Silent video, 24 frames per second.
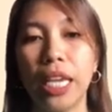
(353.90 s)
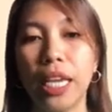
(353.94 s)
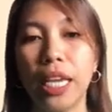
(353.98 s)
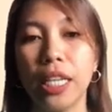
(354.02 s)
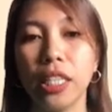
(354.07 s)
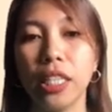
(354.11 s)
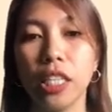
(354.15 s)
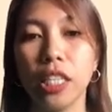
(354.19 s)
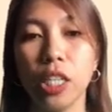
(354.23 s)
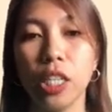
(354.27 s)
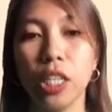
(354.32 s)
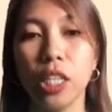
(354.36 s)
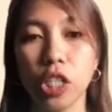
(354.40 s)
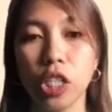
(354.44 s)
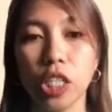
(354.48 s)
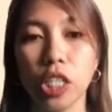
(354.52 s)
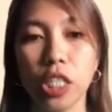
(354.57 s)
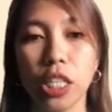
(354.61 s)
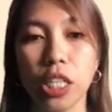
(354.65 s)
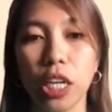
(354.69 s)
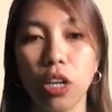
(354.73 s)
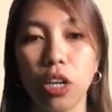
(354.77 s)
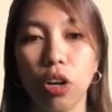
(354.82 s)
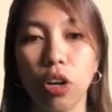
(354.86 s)

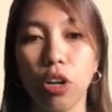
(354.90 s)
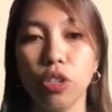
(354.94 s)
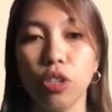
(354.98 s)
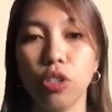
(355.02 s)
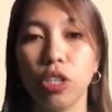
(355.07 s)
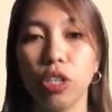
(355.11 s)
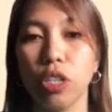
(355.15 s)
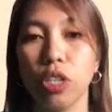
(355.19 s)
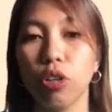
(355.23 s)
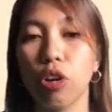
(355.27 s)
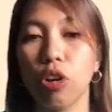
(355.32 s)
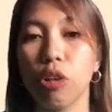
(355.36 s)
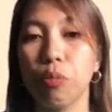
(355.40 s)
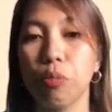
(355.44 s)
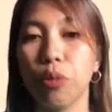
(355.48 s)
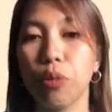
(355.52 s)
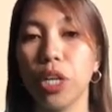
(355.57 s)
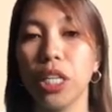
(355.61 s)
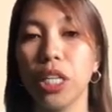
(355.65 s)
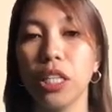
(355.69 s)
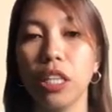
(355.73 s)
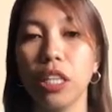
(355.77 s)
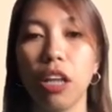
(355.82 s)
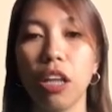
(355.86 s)
Teachers can also
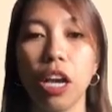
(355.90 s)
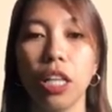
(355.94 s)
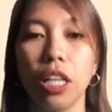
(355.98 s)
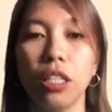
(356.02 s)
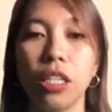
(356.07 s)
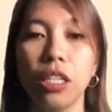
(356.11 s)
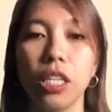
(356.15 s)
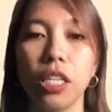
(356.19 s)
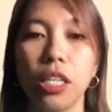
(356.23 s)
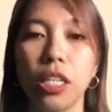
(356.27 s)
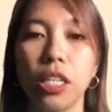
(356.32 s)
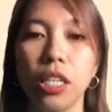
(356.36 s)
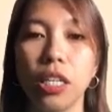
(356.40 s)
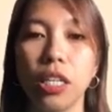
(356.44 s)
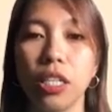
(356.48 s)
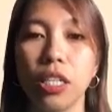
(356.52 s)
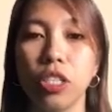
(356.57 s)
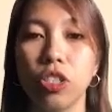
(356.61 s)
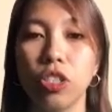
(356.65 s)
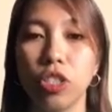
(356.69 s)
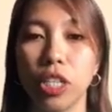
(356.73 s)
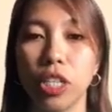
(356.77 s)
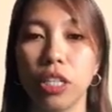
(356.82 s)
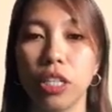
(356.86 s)
incorporate DALL-E
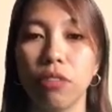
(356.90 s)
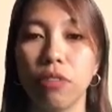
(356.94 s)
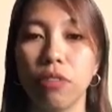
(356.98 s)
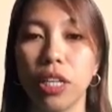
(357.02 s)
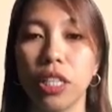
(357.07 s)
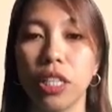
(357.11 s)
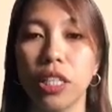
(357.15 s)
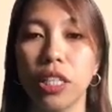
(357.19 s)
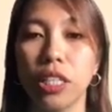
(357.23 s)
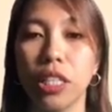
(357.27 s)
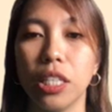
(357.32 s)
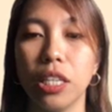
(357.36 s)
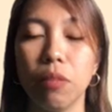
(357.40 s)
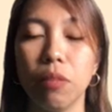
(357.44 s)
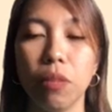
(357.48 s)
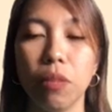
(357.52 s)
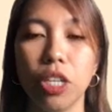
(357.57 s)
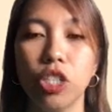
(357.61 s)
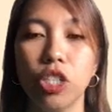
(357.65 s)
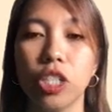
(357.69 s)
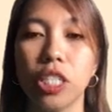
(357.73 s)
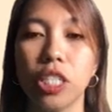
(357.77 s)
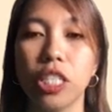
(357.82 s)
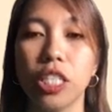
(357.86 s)
generated
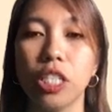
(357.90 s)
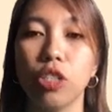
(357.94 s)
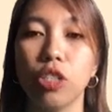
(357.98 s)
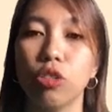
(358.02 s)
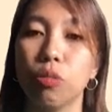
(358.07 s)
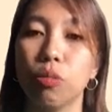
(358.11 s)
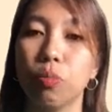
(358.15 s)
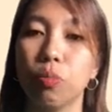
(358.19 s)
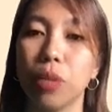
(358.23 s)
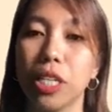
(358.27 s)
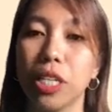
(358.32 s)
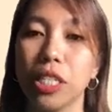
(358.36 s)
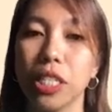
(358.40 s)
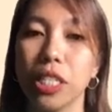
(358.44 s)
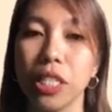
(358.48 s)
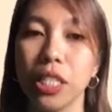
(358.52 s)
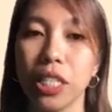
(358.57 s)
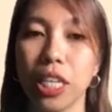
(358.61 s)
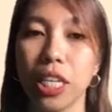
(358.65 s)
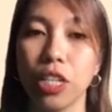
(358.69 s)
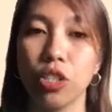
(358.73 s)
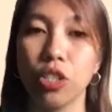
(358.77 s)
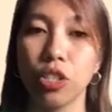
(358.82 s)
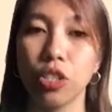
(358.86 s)
images into
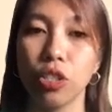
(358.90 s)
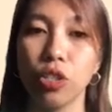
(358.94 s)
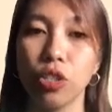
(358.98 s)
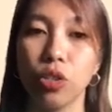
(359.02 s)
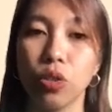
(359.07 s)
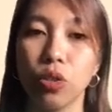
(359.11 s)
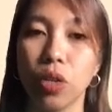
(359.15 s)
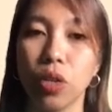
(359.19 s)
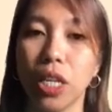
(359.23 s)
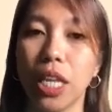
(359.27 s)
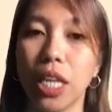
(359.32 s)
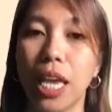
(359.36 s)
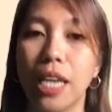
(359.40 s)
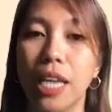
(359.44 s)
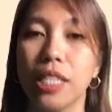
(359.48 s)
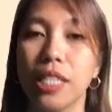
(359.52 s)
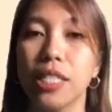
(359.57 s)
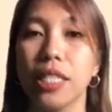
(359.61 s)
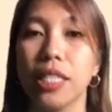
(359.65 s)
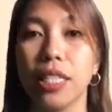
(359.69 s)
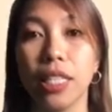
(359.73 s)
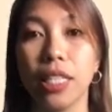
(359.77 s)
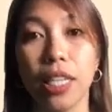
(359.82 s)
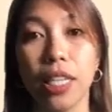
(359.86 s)
presentations to
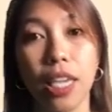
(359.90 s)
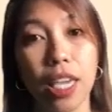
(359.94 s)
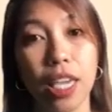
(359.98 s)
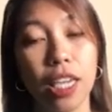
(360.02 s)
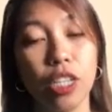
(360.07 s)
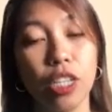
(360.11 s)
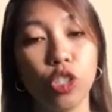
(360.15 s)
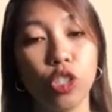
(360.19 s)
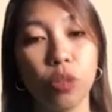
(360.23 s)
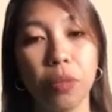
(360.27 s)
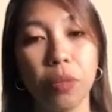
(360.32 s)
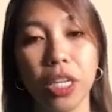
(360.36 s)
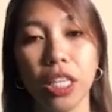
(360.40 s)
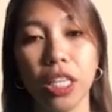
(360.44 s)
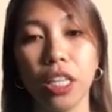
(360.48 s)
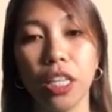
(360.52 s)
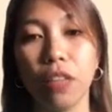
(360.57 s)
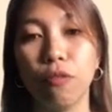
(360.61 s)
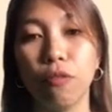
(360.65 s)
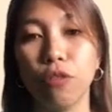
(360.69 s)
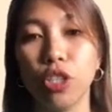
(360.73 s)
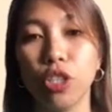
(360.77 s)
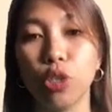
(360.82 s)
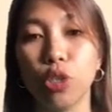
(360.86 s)
enhance engagement
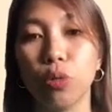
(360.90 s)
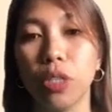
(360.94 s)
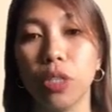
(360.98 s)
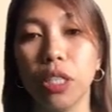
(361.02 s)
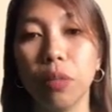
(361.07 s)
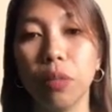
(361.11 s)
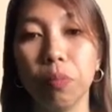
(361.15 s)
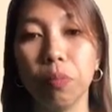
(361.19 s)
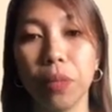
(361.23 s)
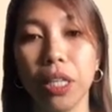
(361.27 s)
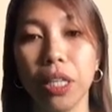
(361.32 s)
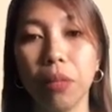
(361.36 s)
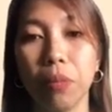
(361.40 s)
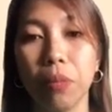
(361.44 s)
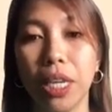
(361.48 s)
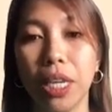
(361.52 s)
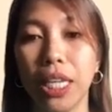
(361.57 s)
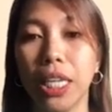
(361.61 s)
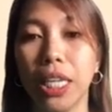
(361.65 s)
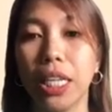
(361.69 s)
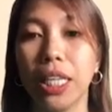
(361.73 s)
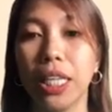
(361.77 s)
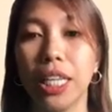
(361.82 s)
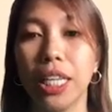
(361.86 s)
and visual appeal,
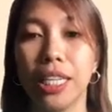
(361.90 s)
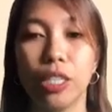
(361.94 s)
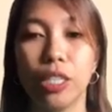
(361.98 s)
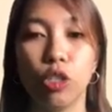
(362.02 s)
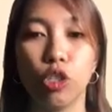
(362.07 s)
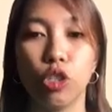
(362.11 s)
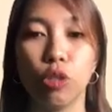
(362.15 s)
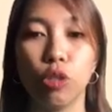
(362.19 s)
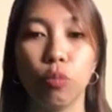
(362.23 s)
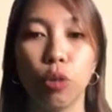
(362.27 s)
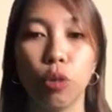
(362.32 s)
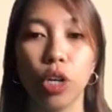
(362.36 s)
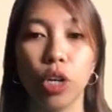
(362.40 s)
making lessons more